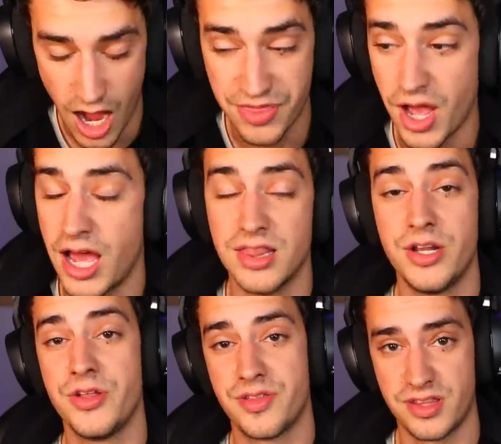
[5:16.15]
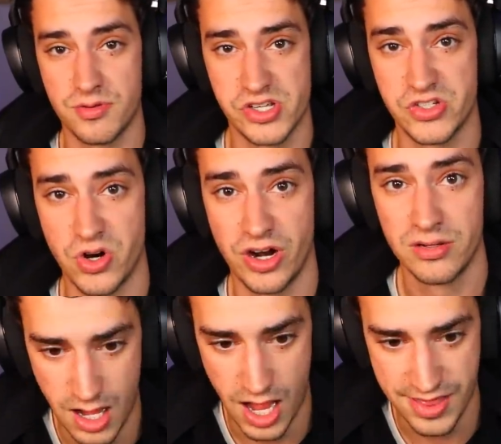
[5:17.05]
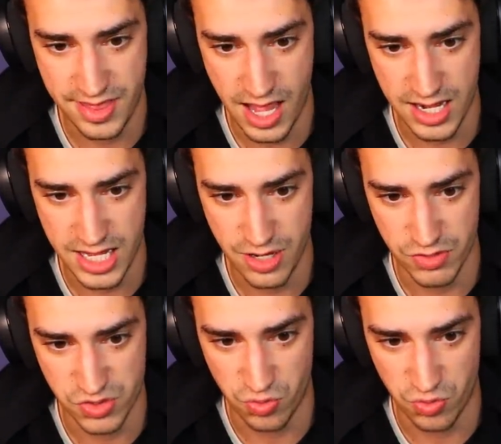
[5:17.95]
I, I literally thought that was a guitar. I thought he was